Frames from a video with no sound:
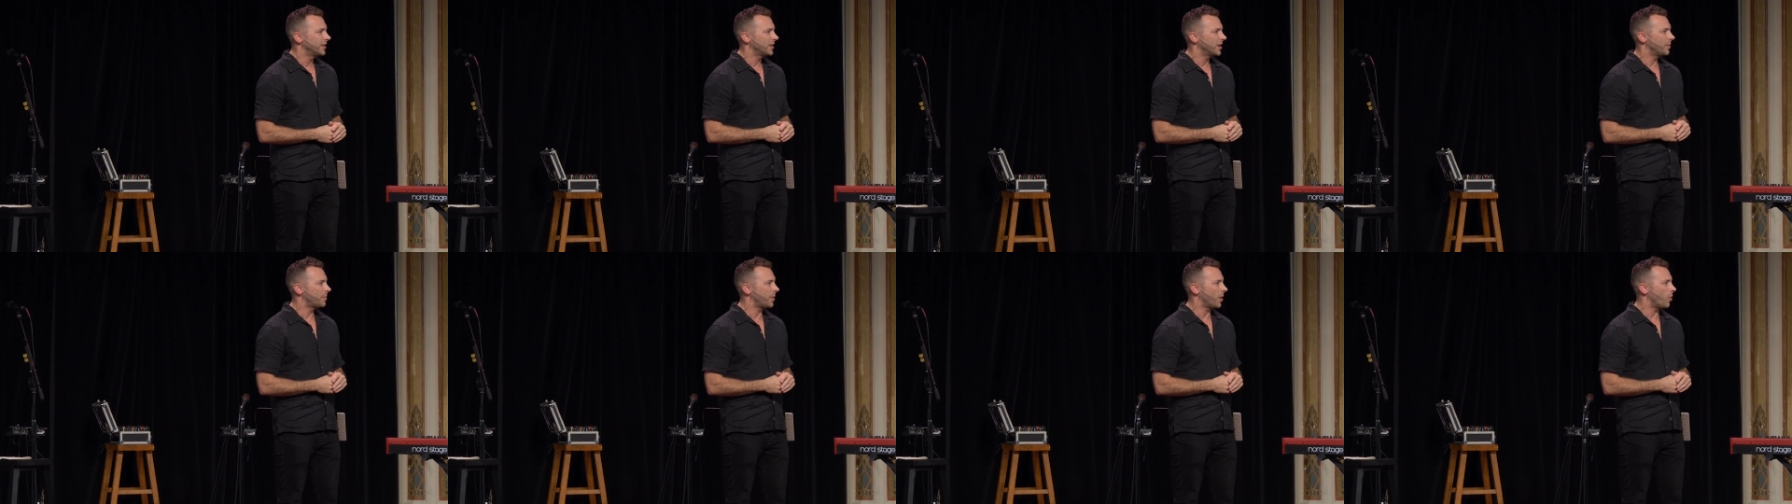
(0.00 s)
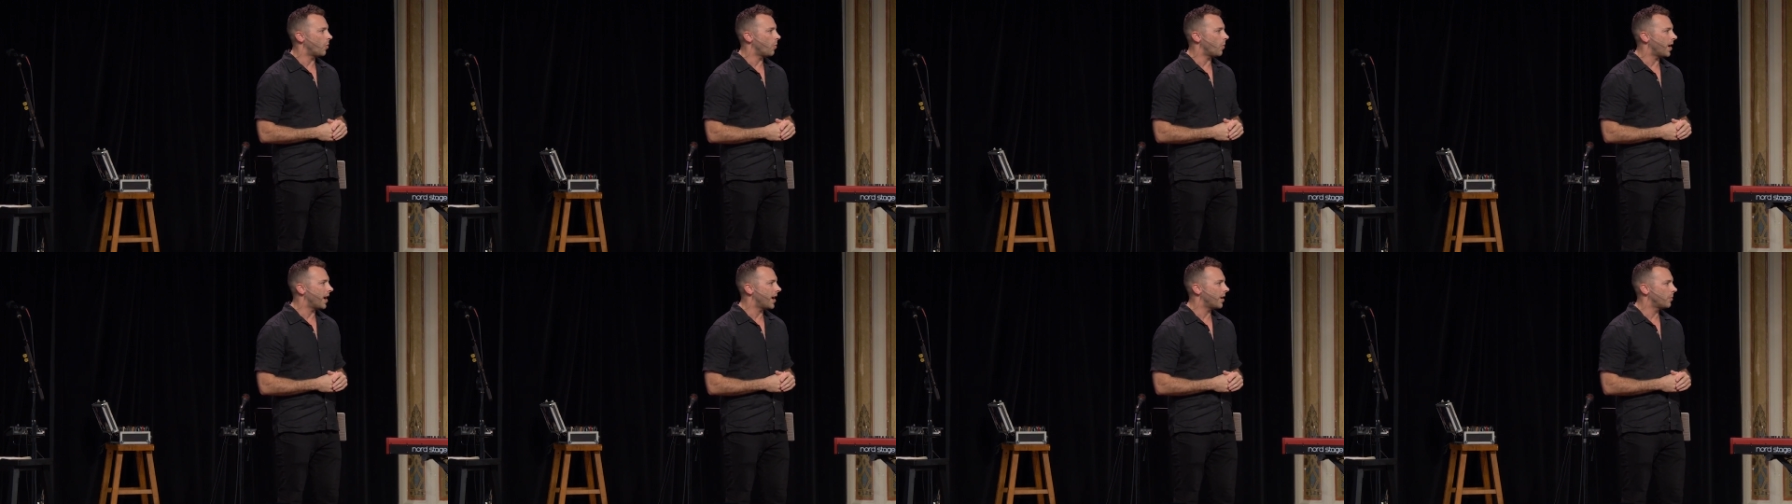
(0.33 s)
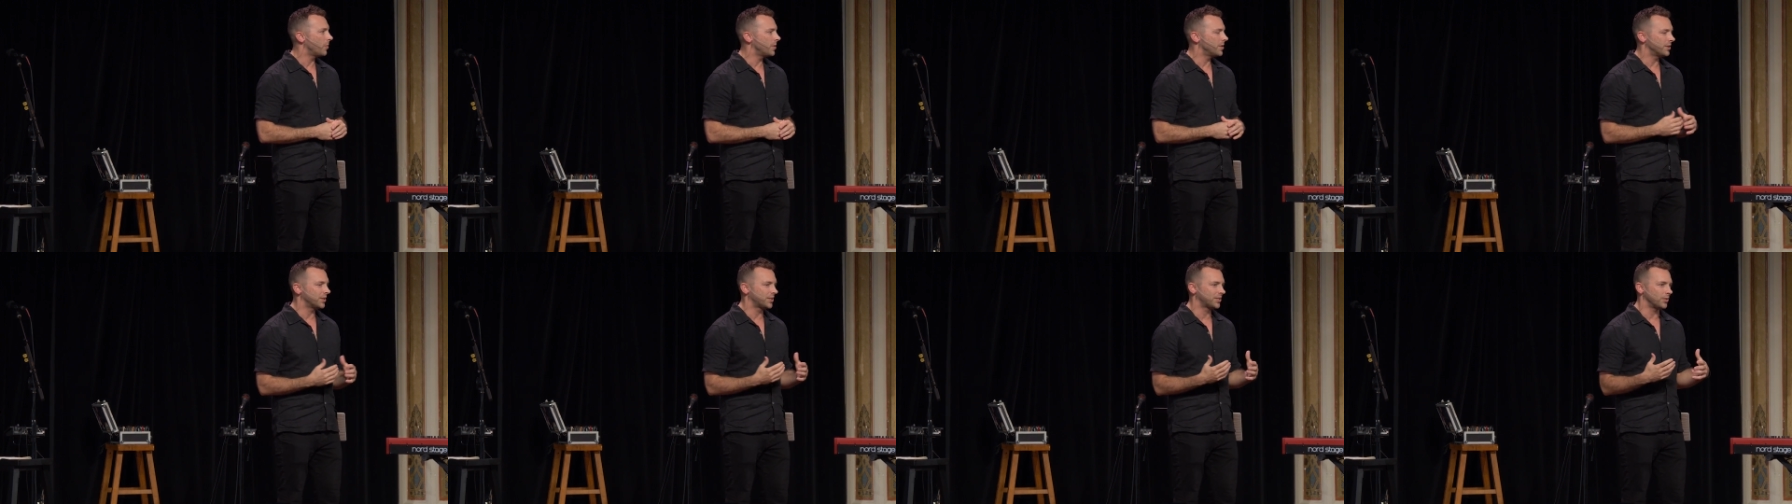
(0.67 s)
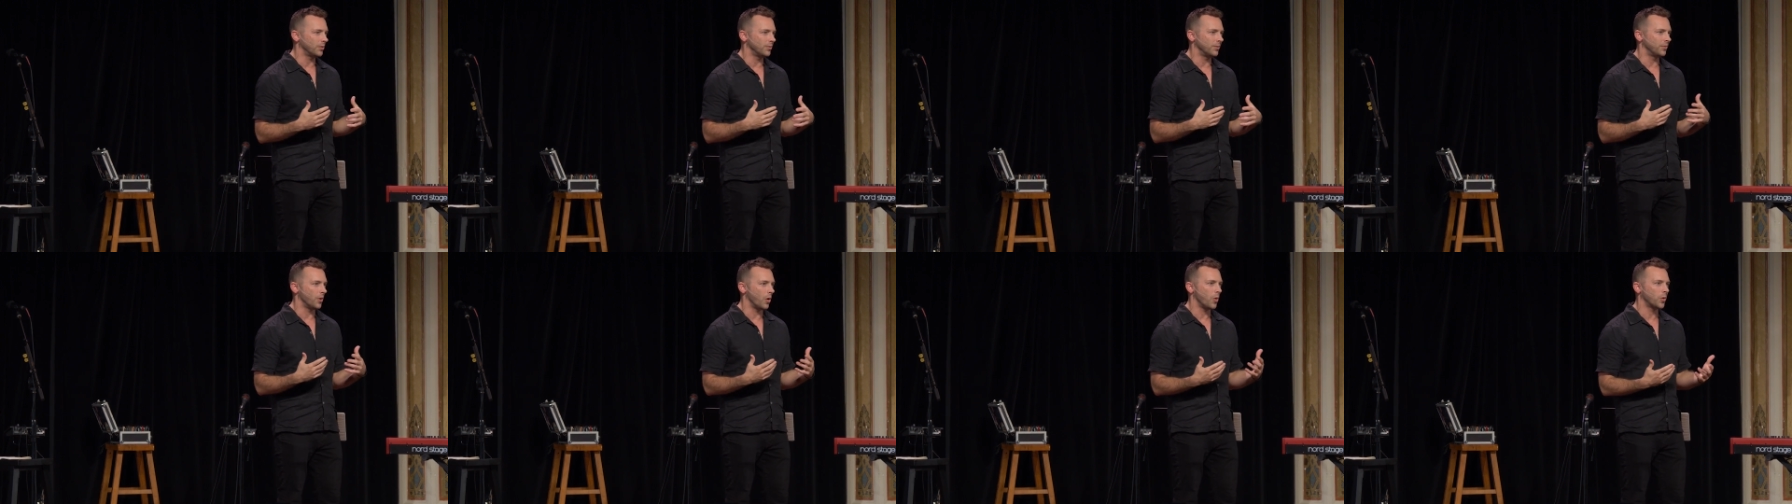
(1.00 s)
about why we are
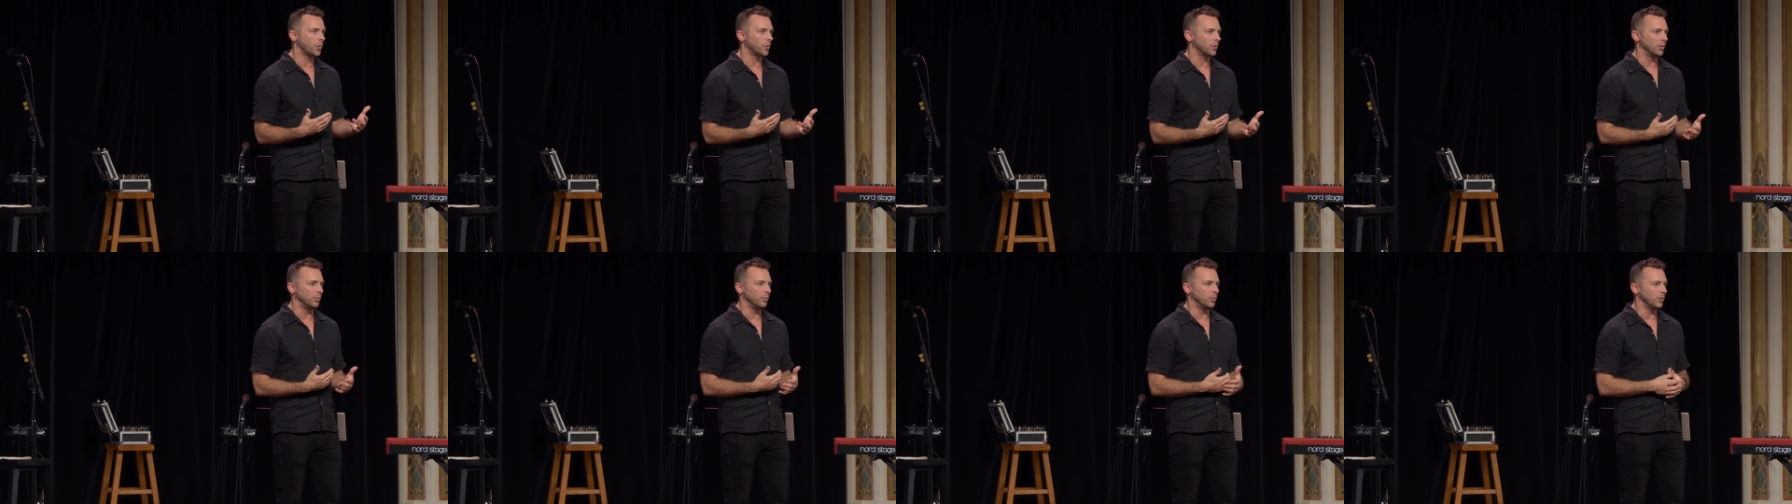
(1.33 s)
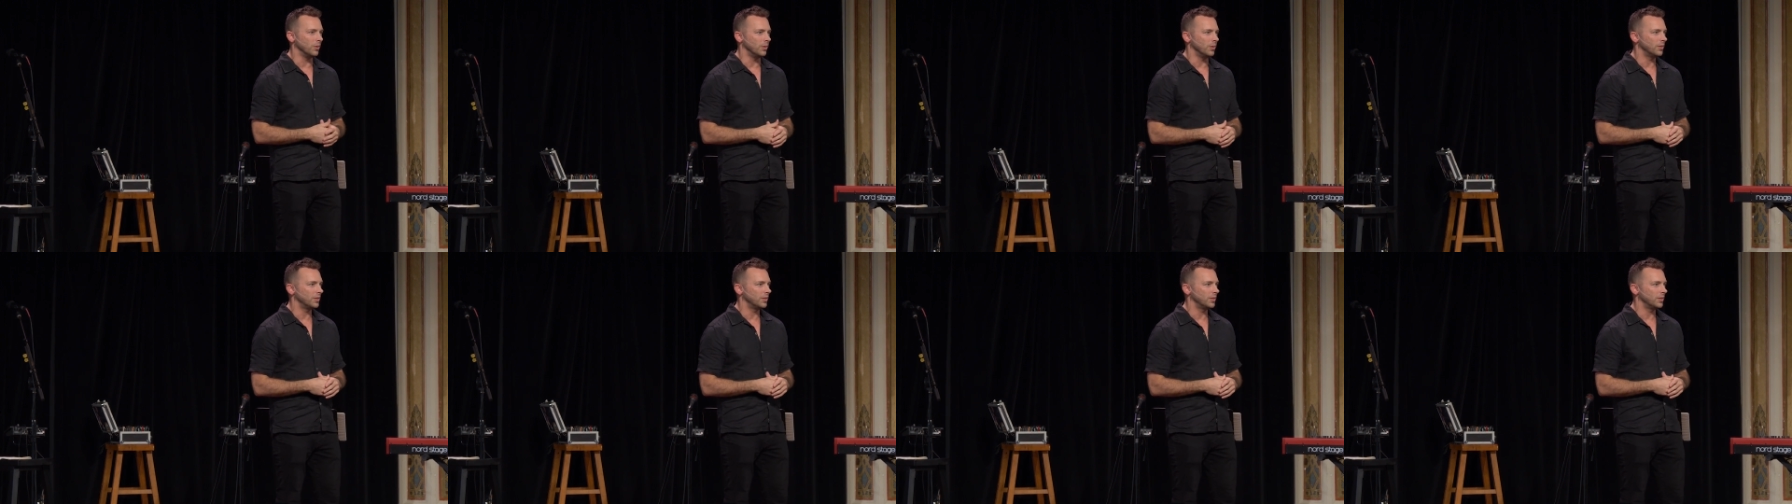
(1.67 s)
so vulnerable.